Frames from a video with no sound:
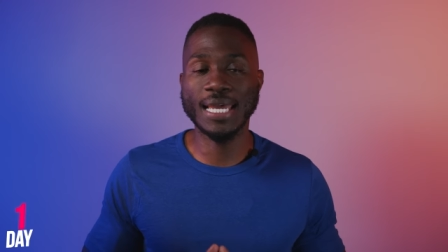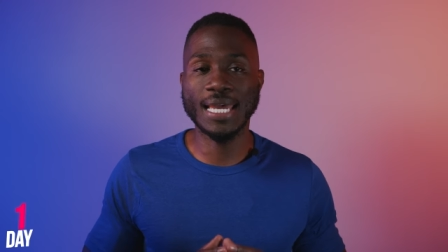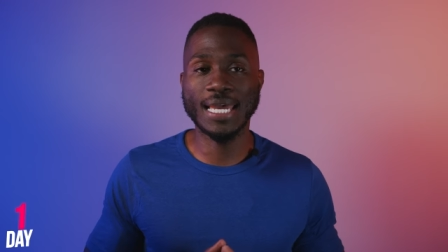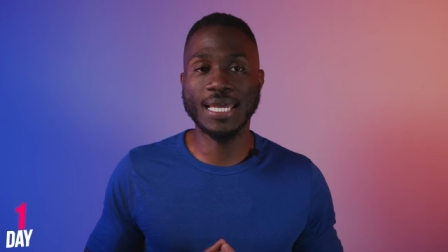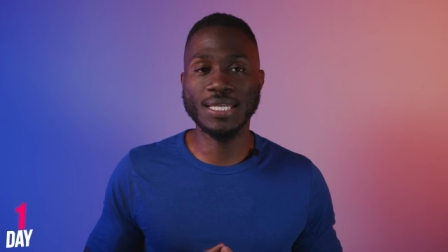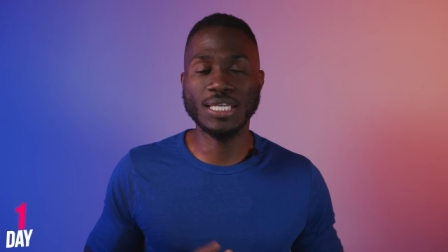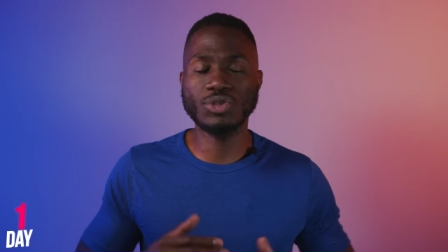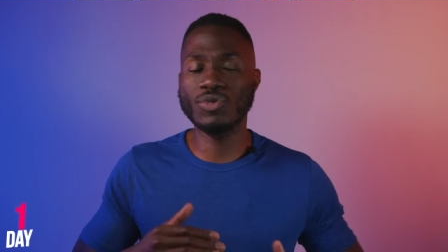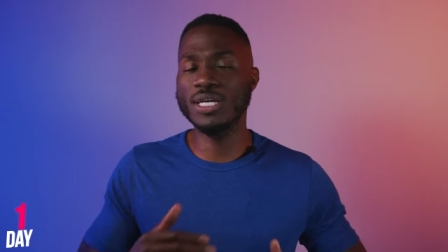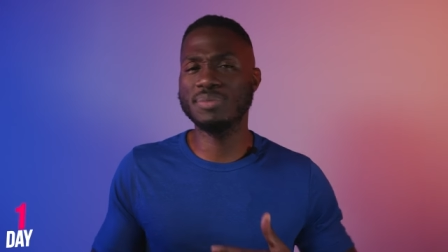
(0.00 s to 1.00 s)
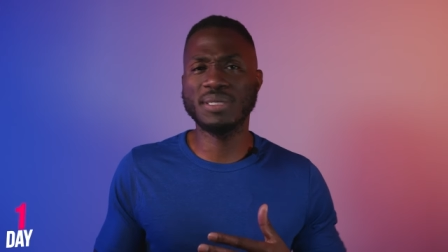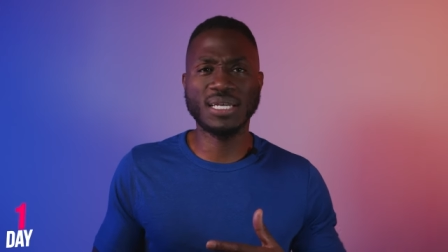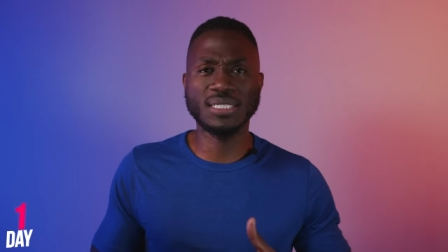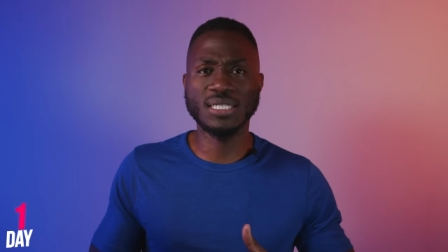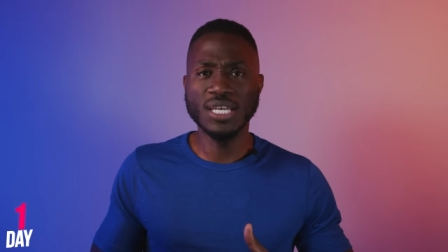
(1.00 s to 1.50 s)
And it's crazy
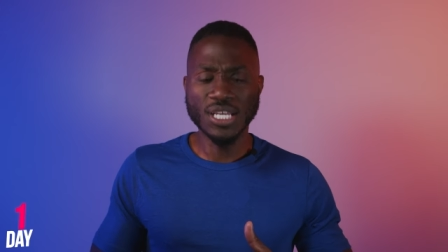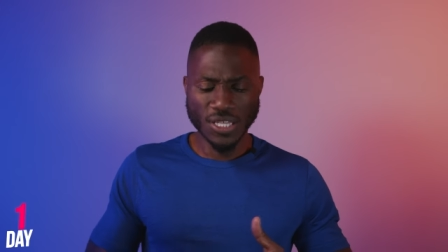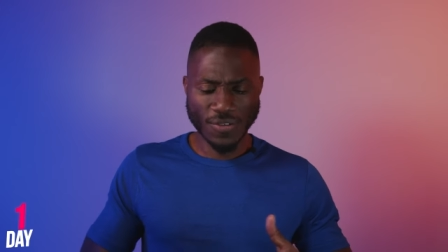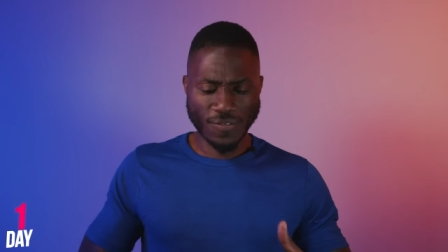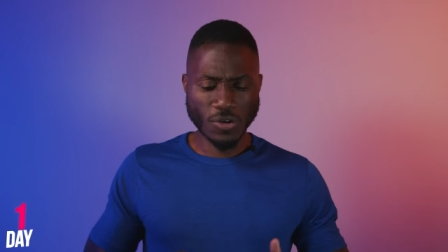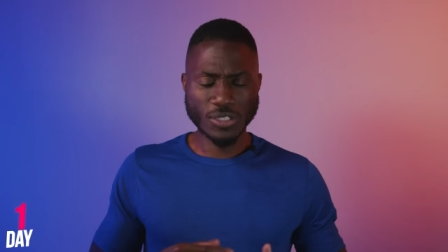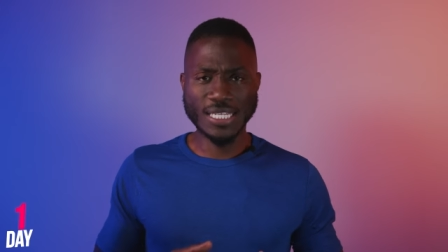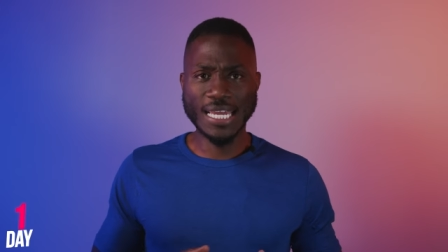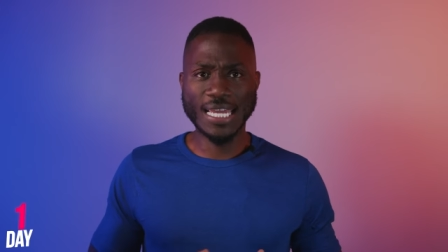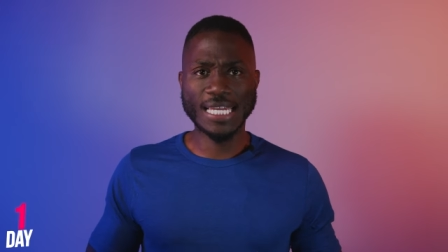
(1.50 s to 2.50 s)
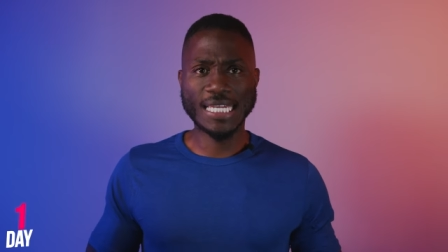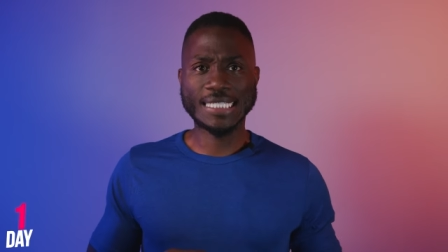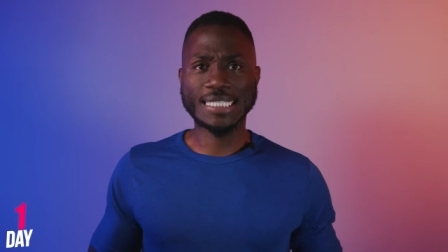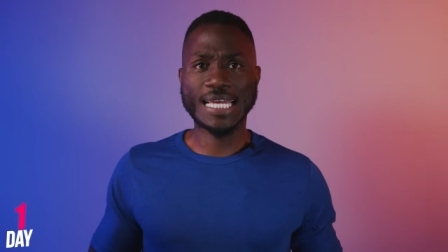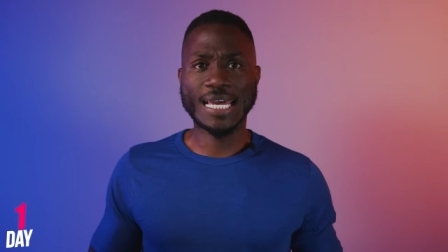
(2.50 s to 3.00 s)
because the first day
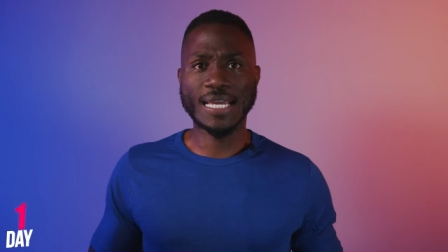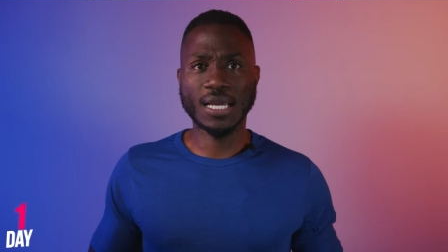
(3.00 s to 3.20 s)
it's like,